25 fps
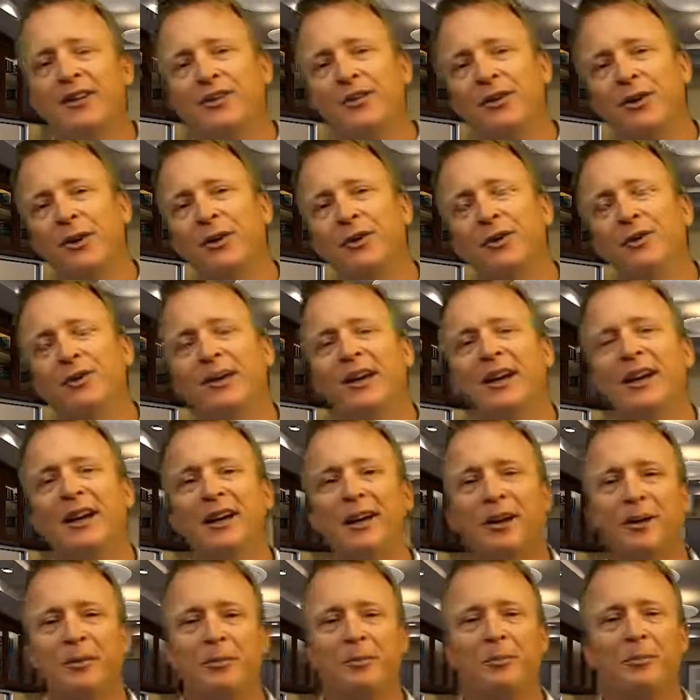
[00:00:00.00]
So,
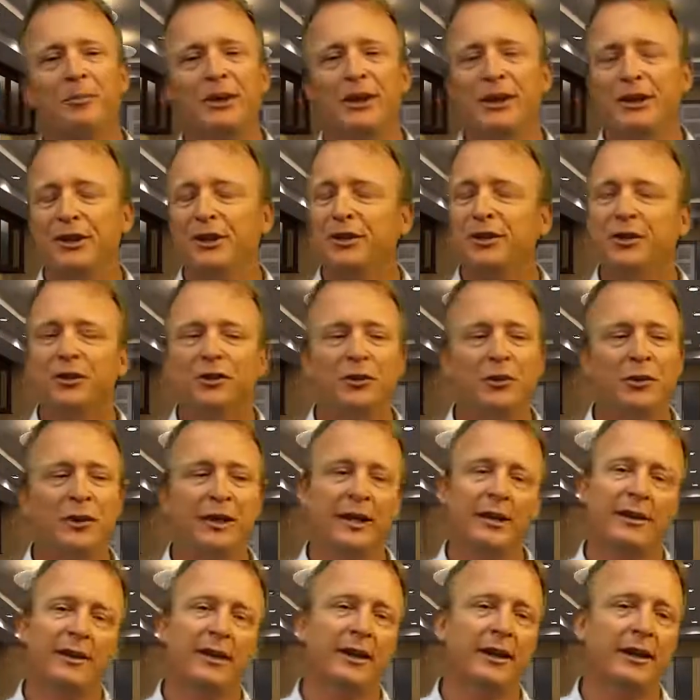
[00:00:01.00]
um, but you could do
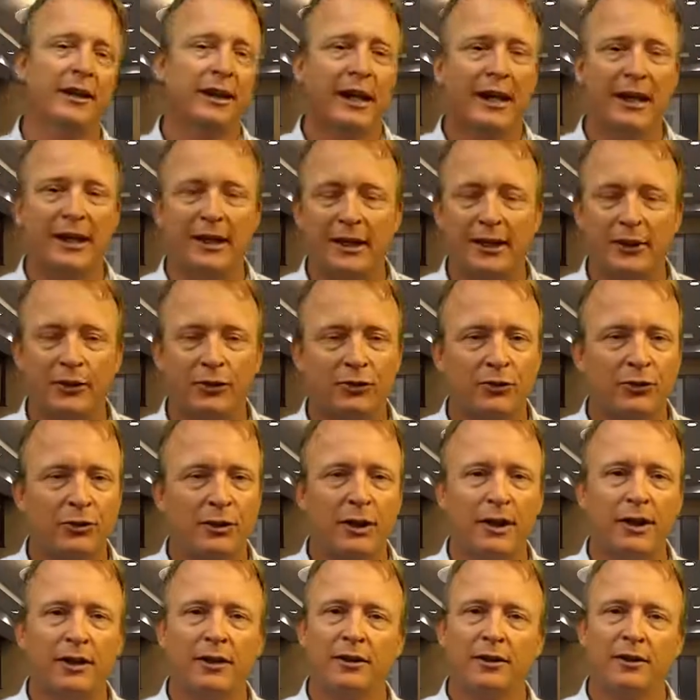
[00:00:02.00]
anything, any
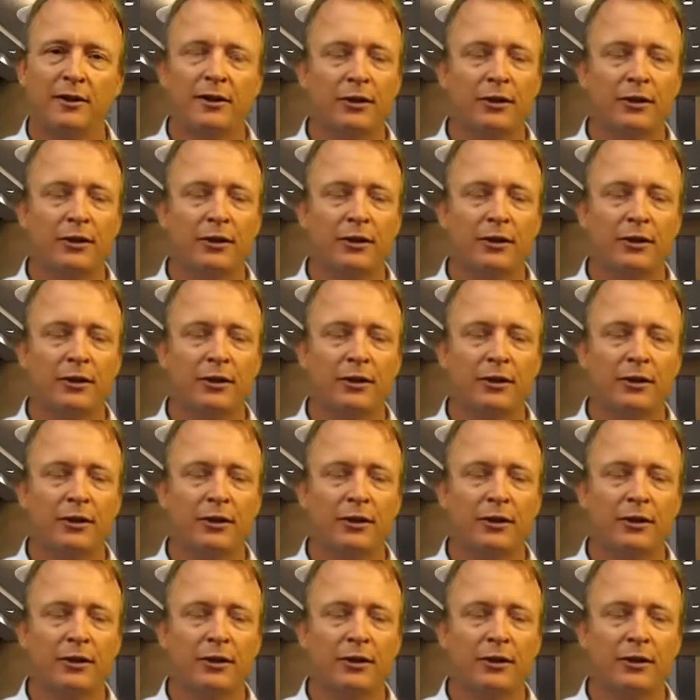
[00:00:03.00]
industry.